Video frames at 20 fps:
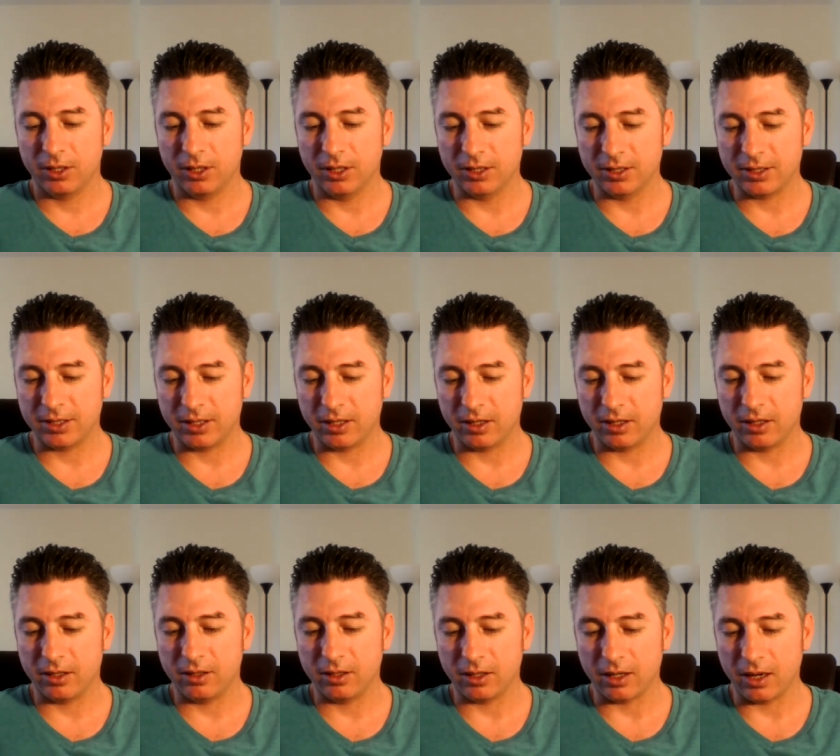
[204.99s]

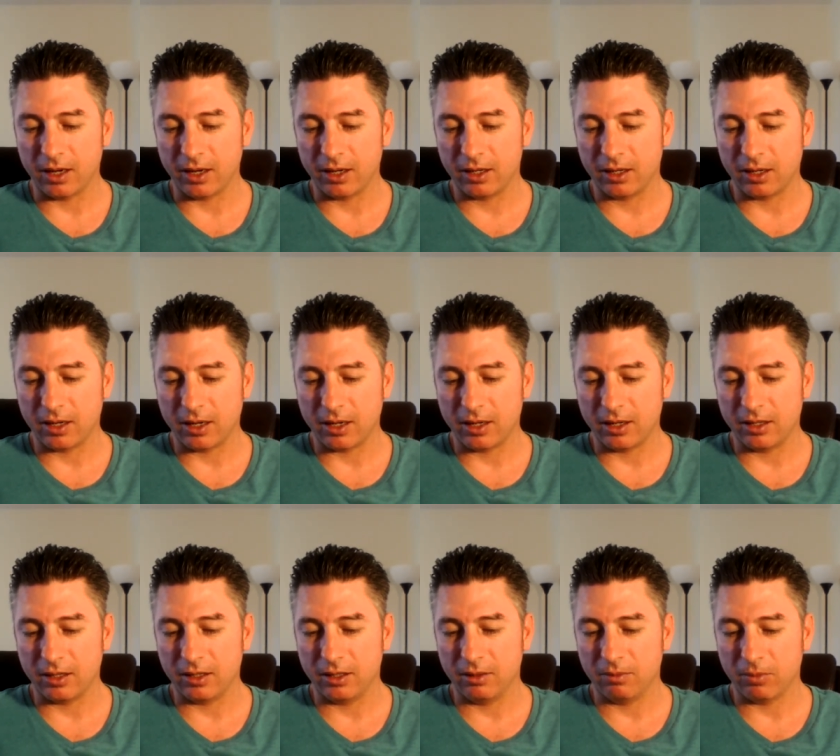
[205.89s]
Instead, I got
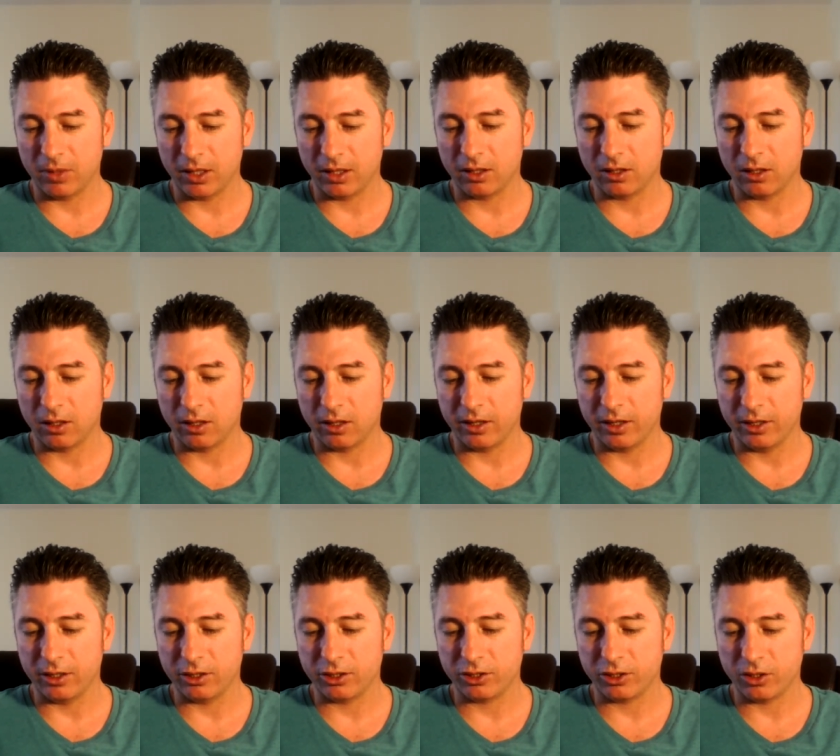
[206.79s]
in my car
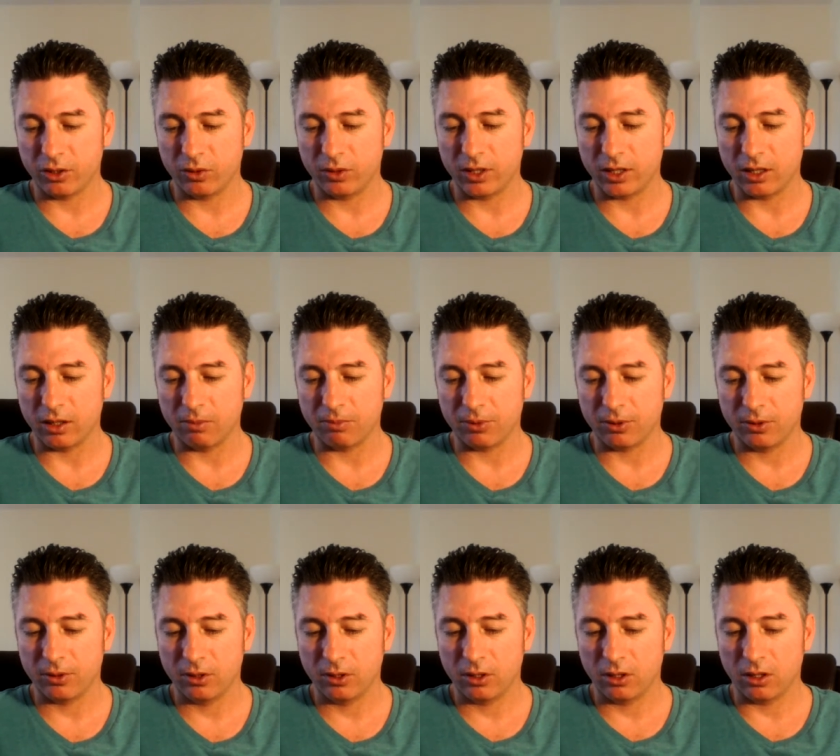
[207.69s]
and showed up
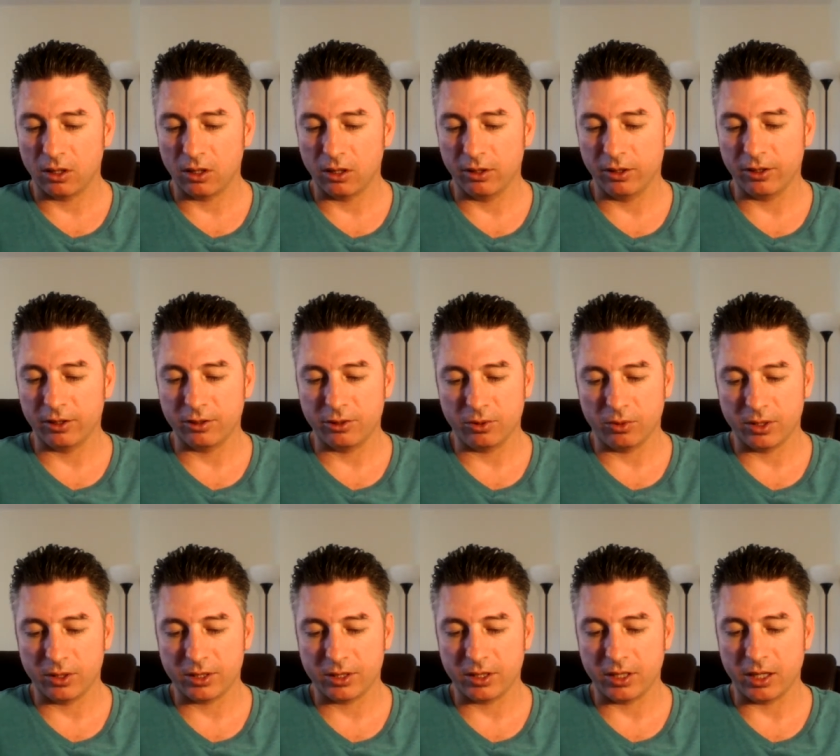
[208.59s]
on their
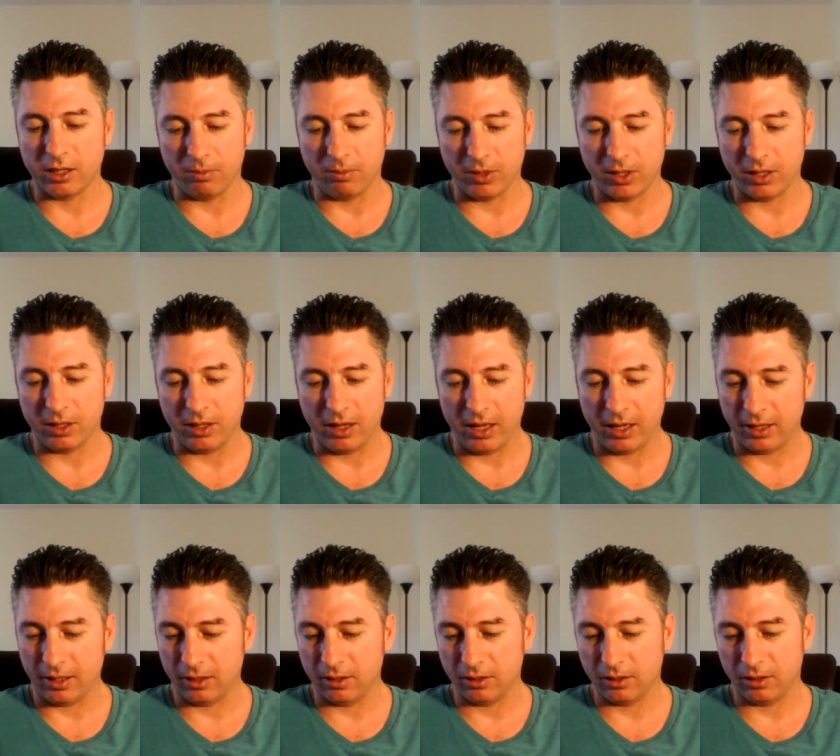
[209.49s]
doorstep and
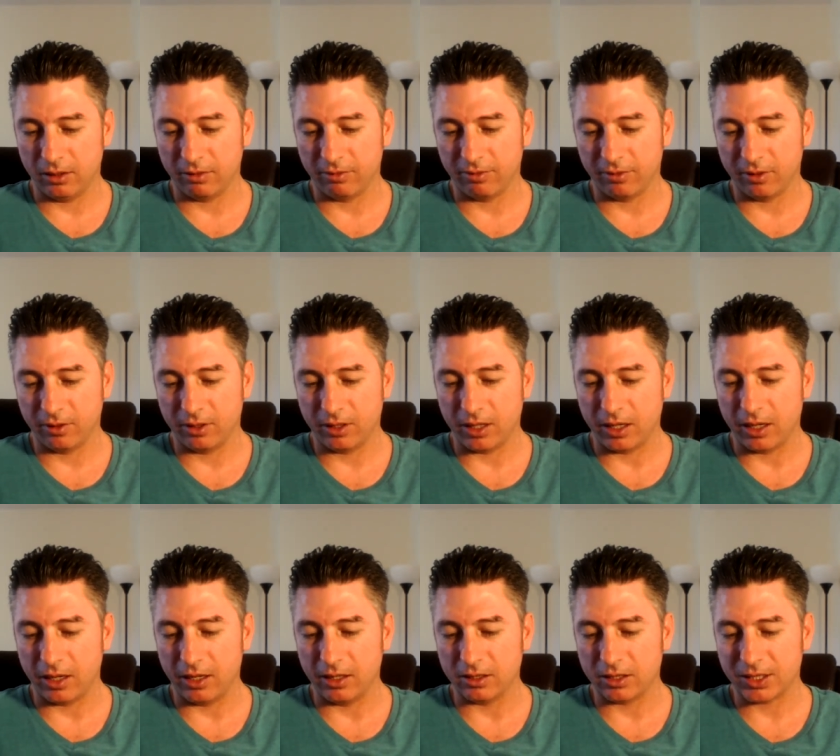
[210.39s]
hand delivered
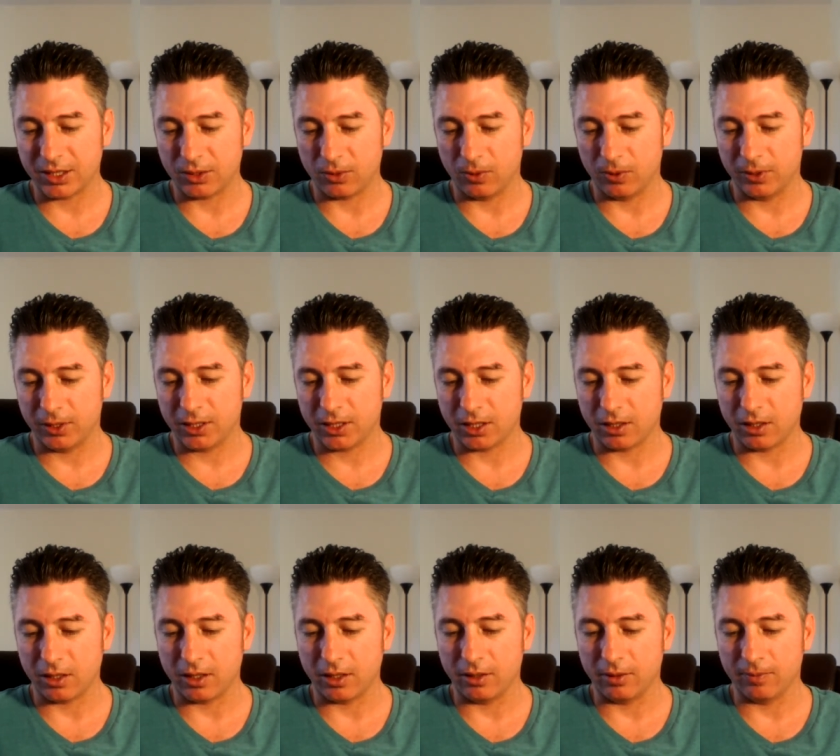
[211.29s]
a sold
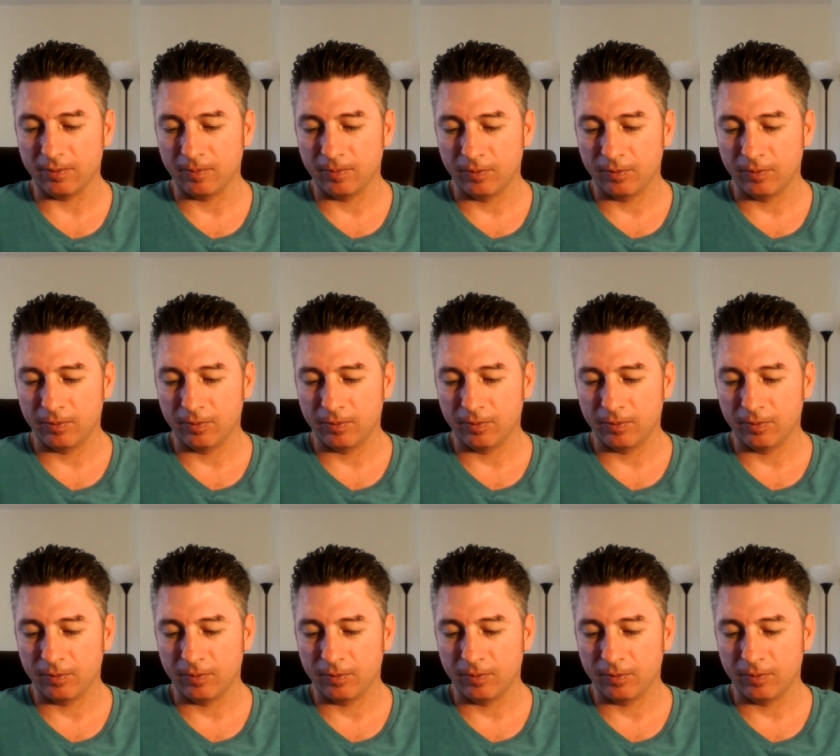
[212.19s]
sign.